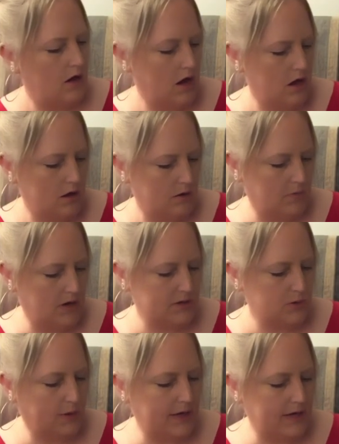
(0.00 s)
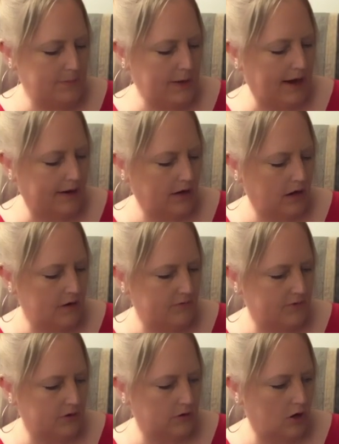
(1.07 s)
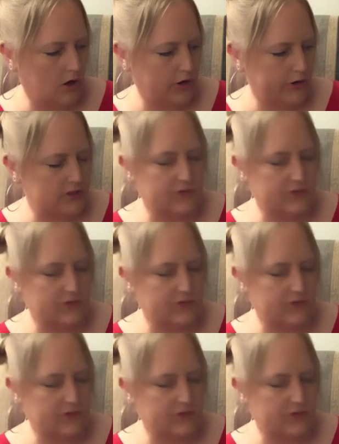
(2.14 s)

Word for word: um, a 20 pack of the large